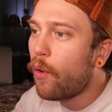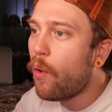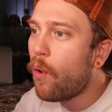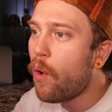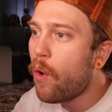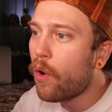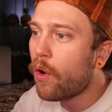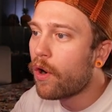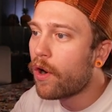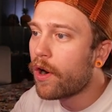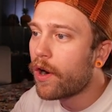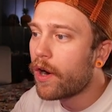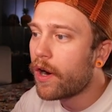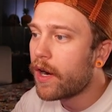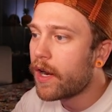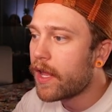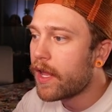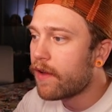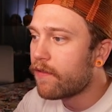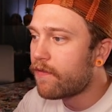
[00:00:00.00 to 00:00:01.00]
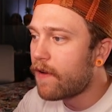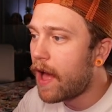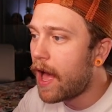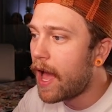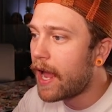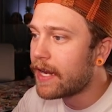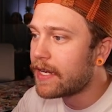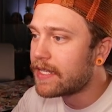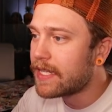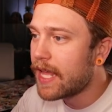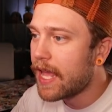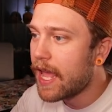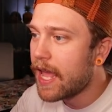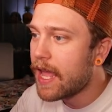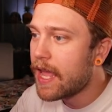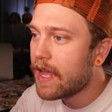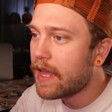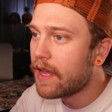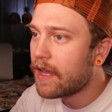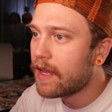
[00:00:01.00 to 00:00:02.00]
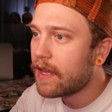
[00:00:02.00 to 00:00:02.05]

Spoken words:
or if I take